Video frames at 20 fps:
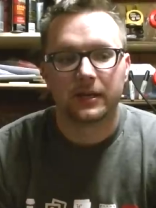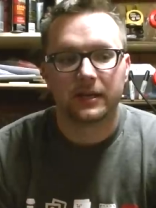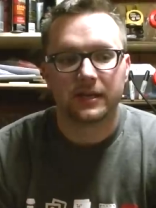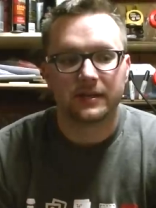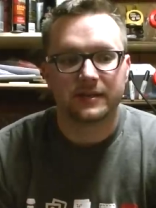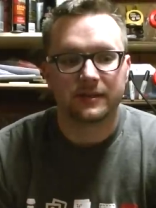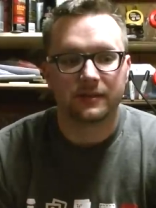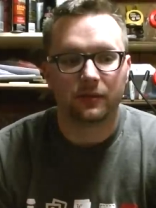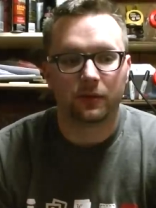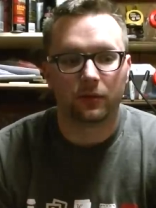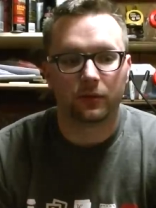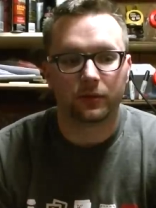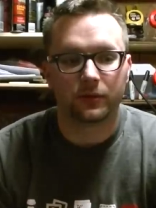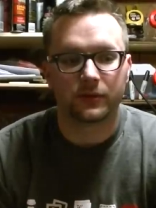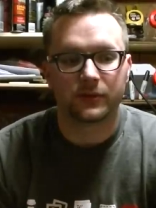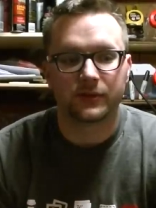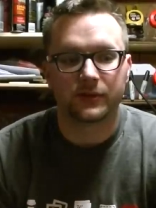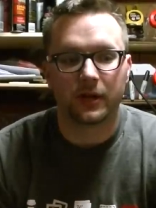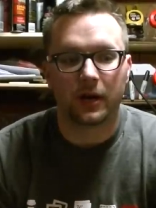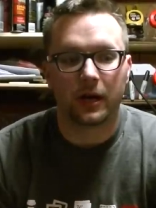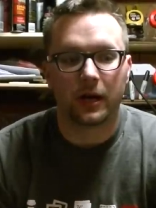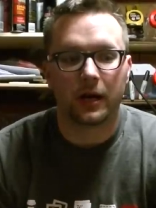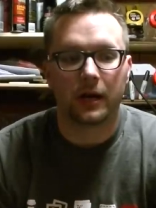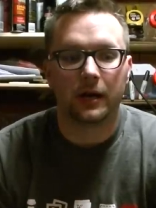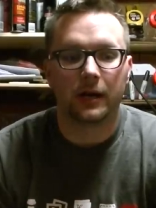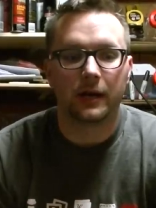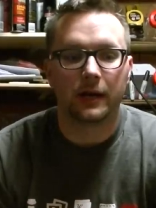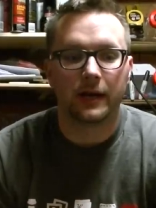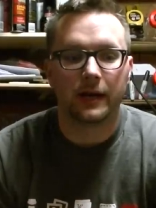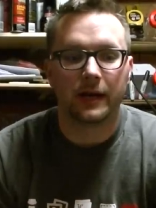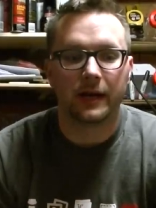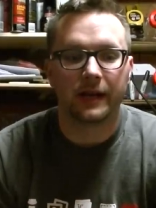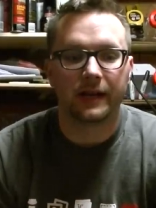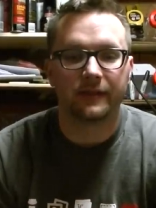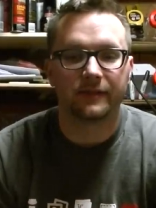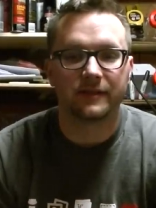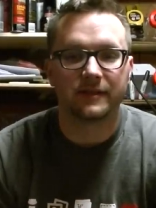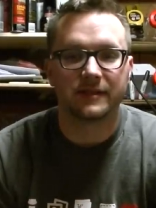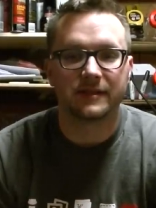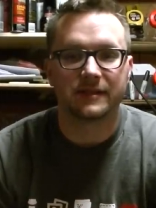it's an older saw
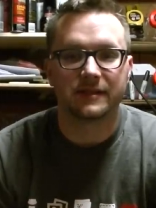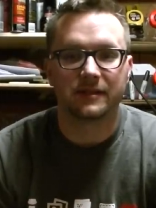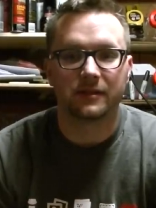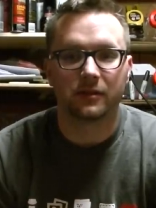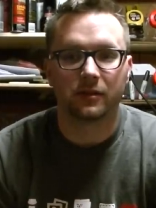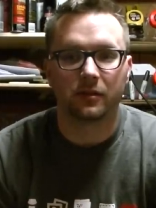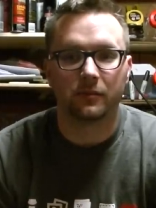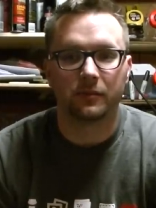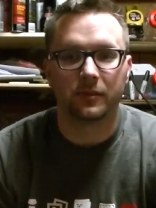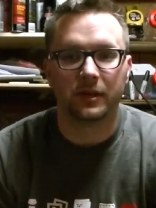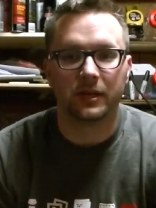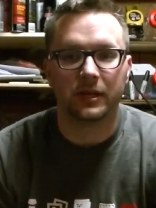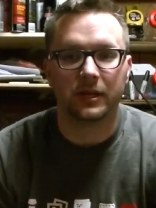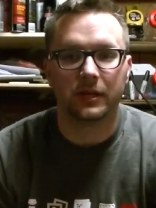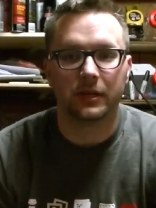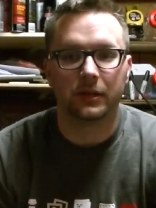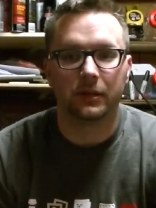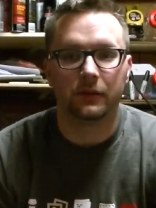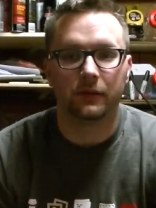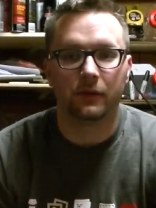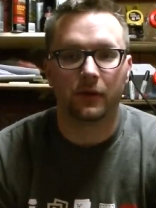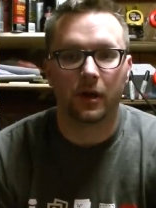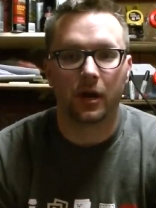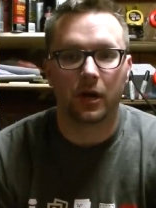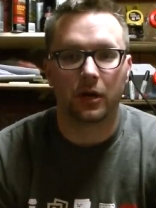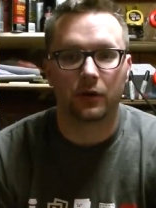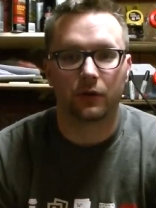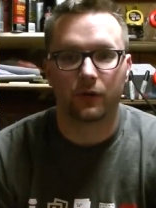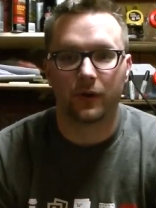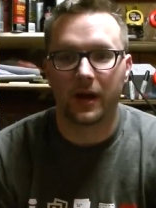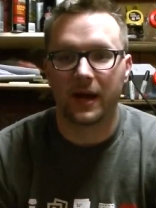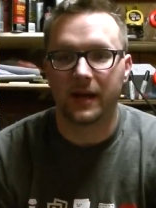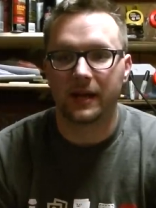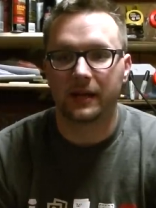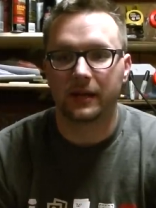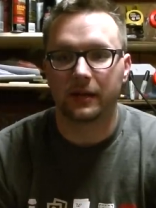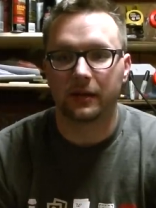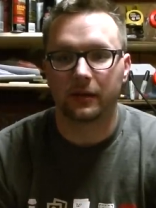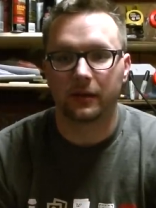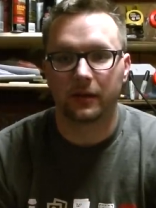and this is going to be a
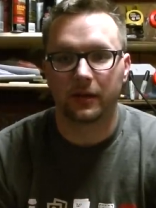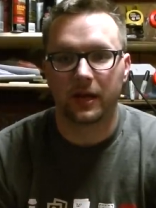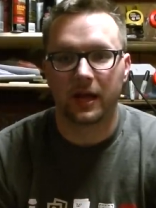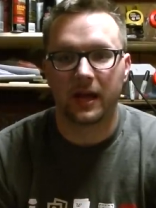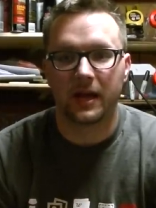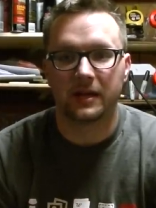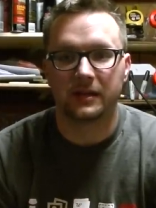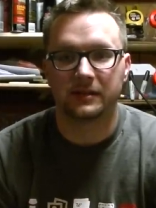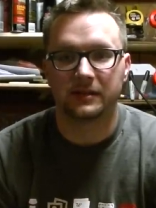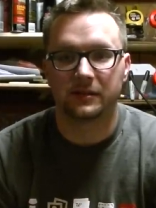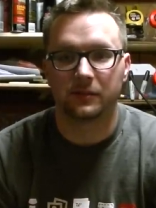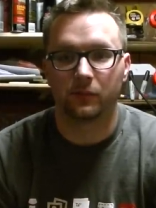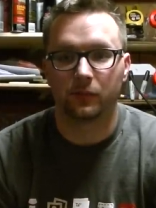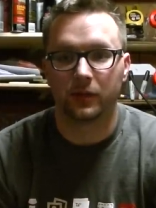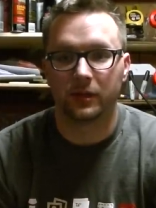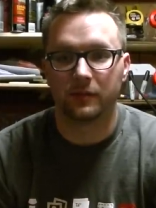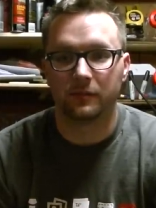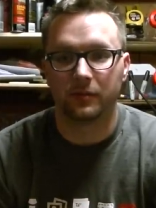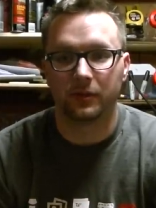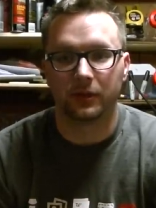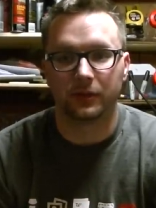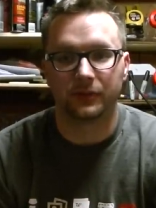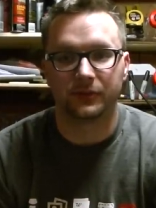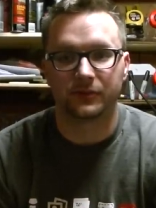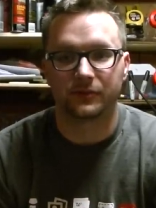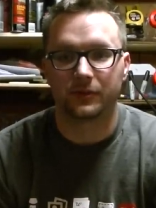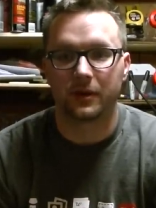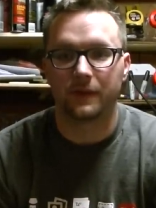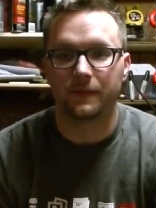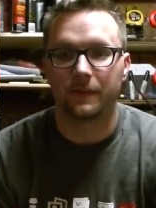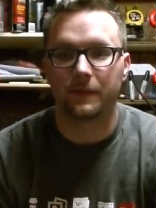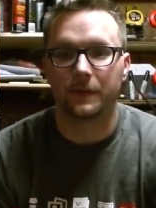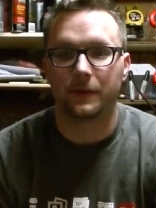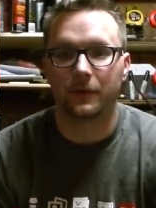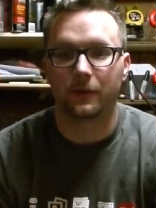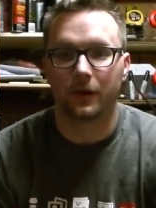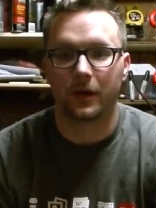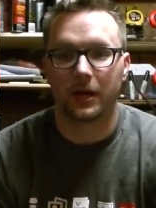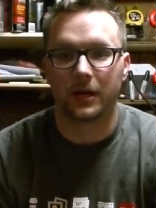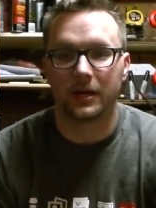crankcase rebuild straight from the
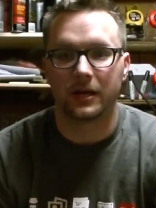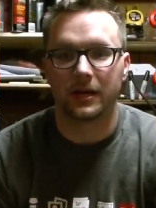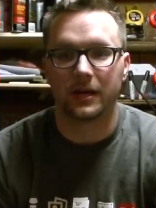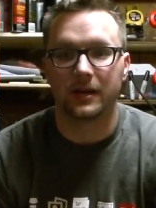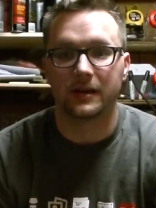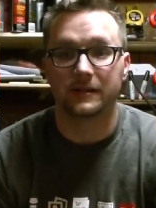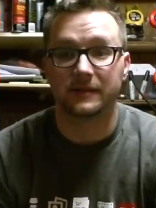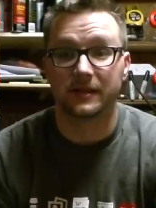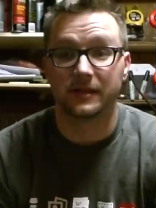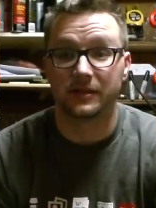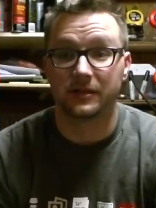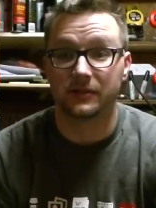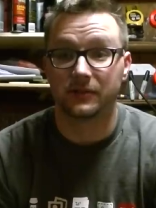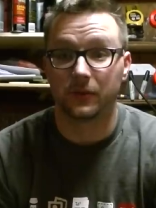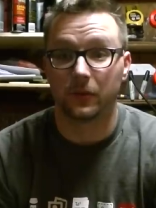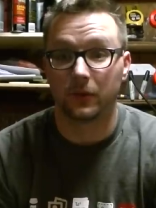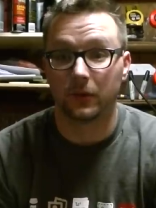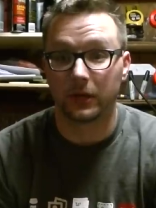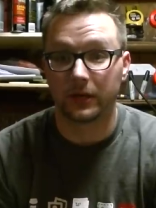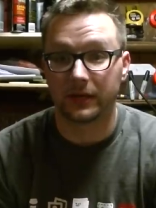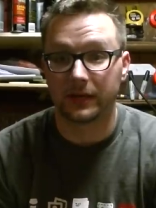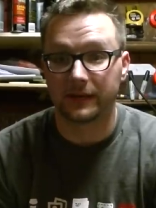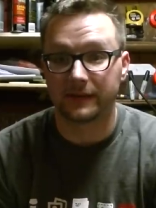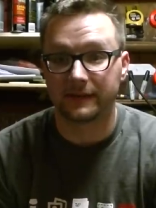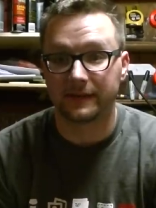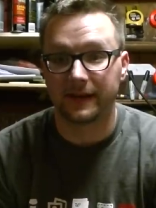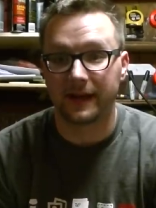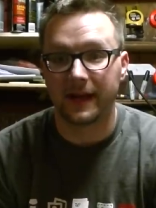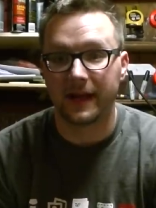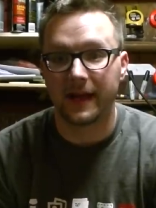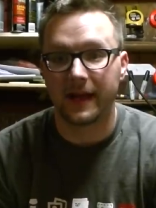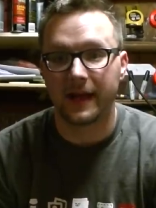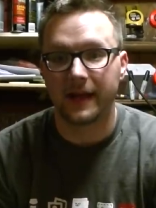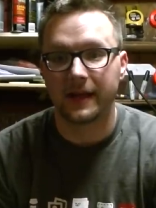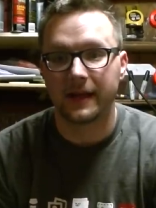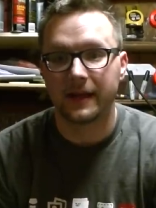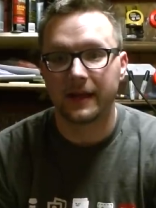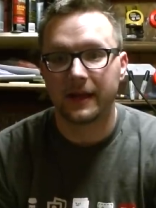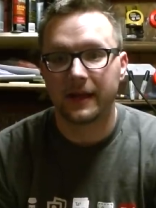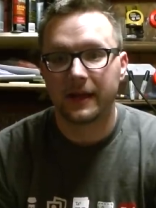crankcase I just ordered it today
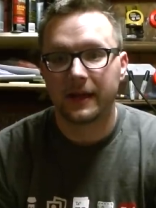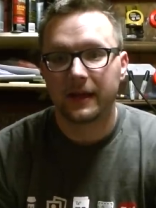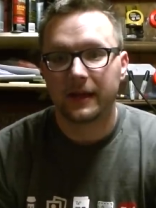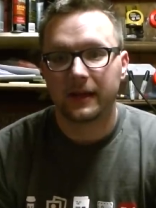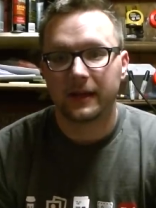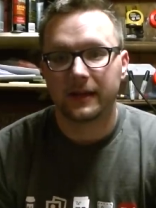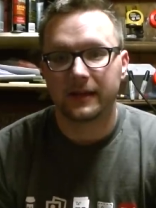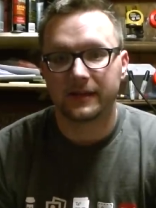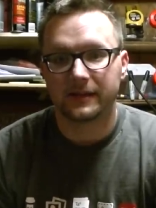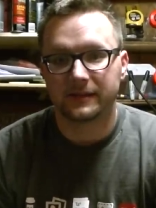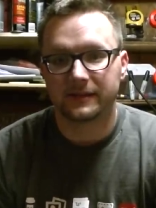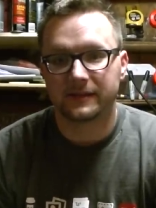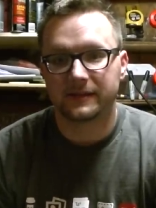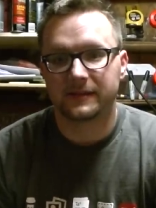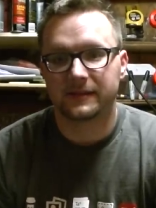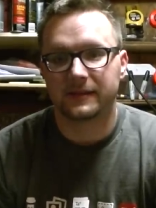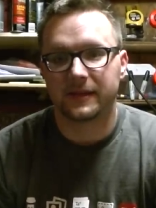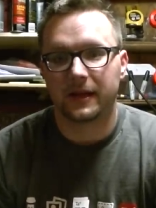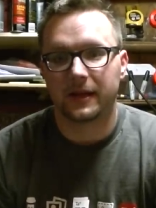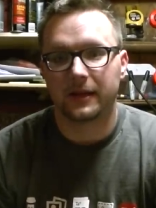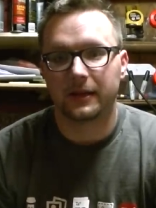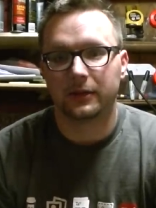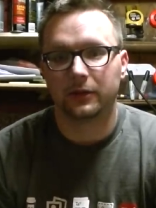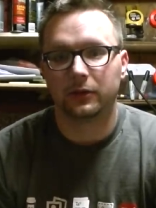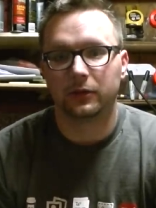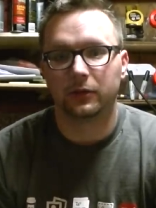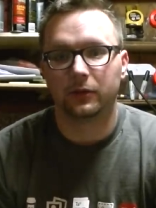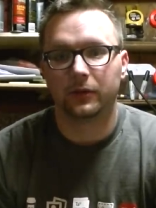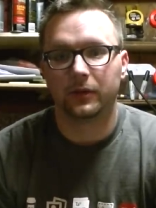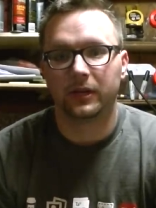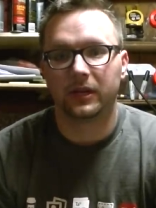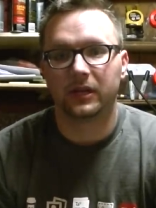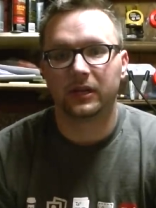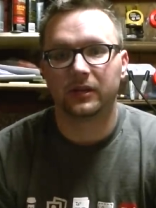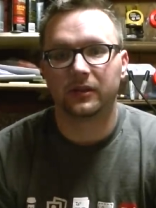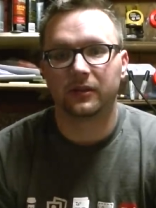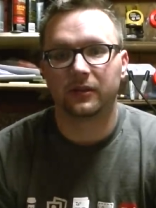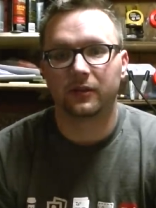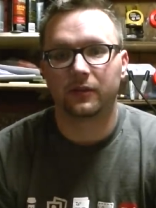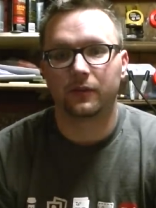it's uh,
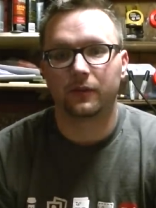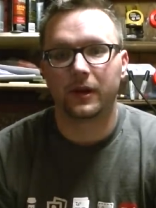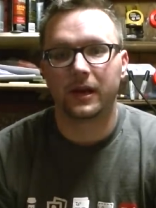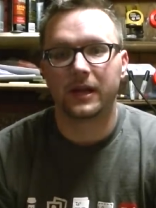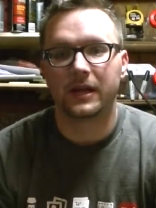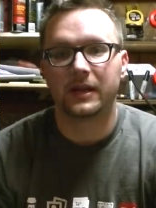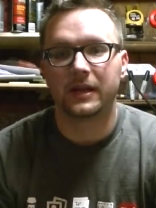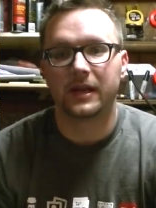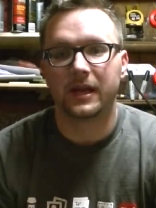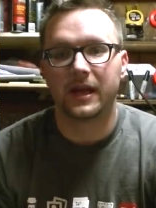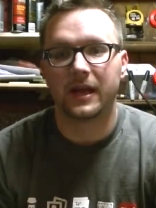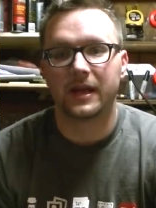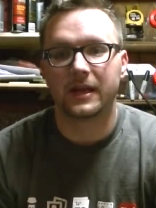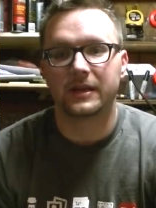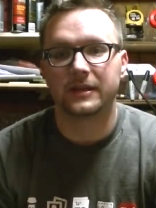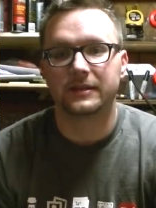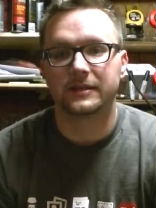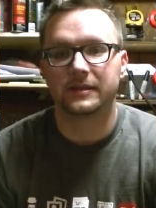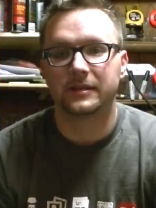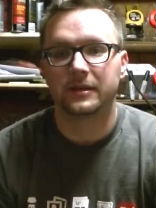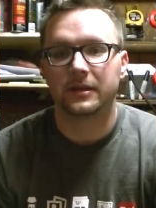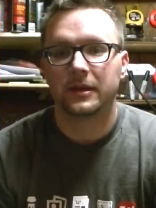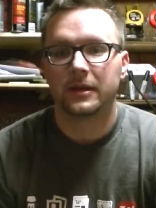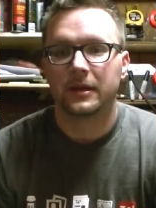including the crankcase